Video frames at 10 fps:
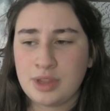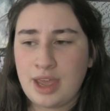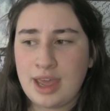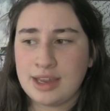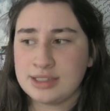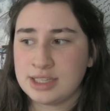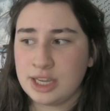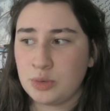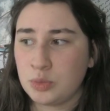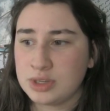And
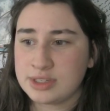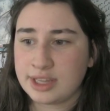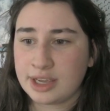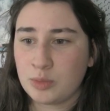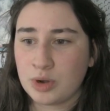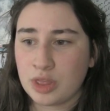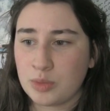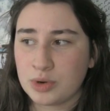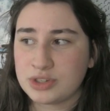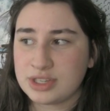it was like one of the
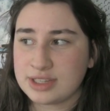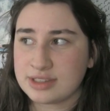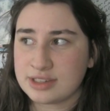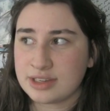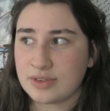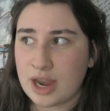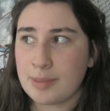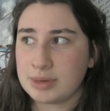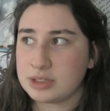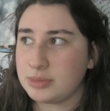worst things that has ever
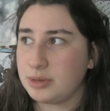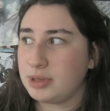happened to me,